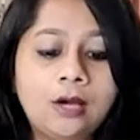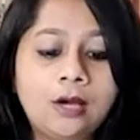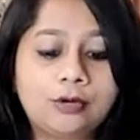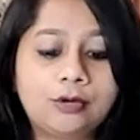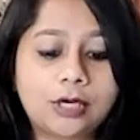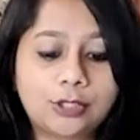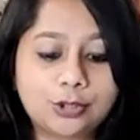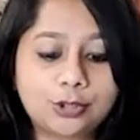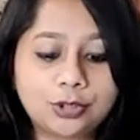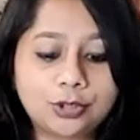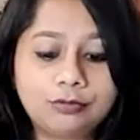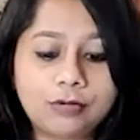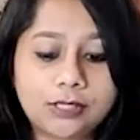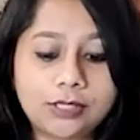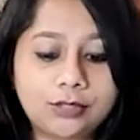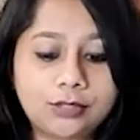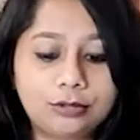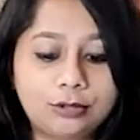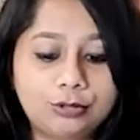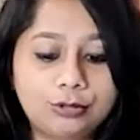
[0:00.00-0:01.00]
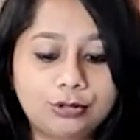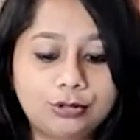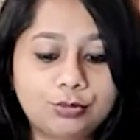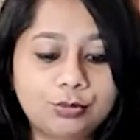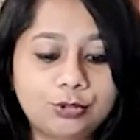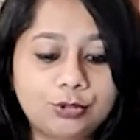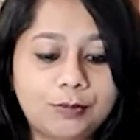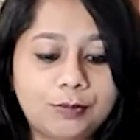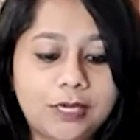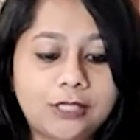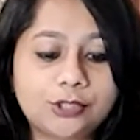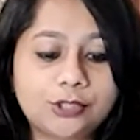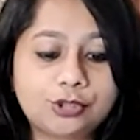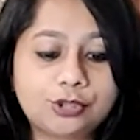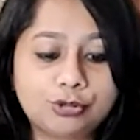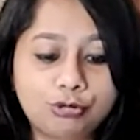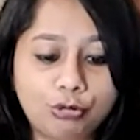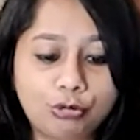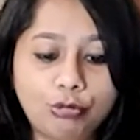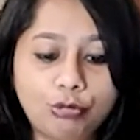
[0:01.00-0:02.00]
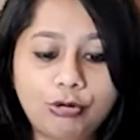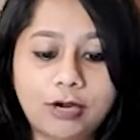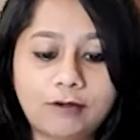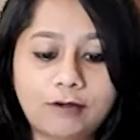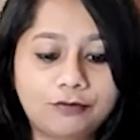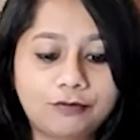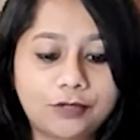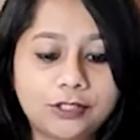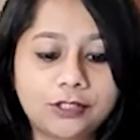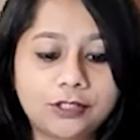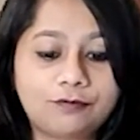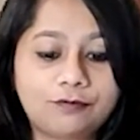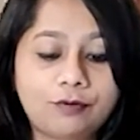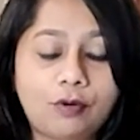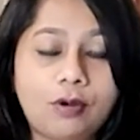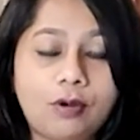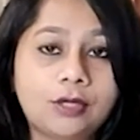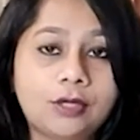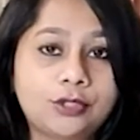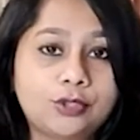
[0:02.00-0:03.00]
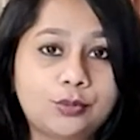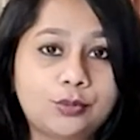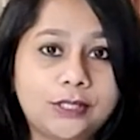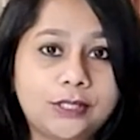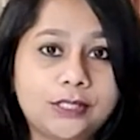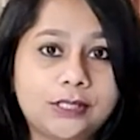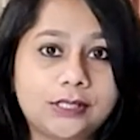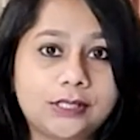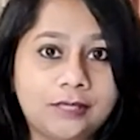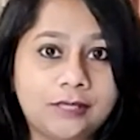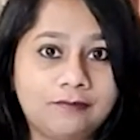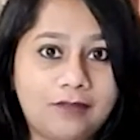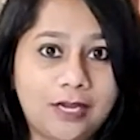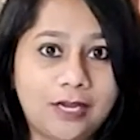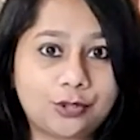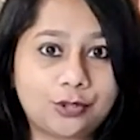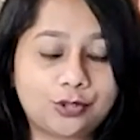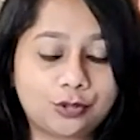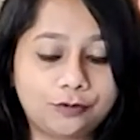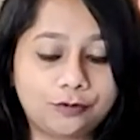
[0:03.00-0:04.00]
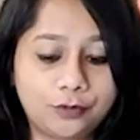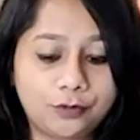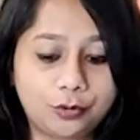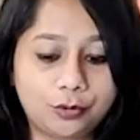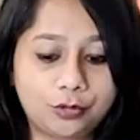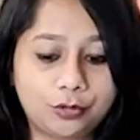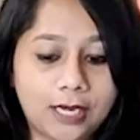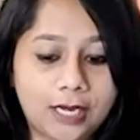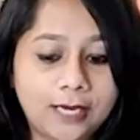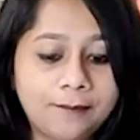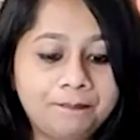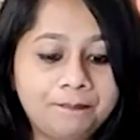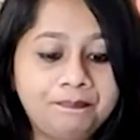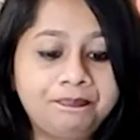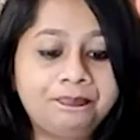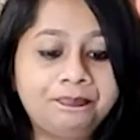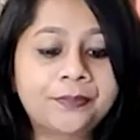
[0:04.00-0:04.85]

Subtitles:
Russian resolution, which makes no reference to its invasion of Ukraine,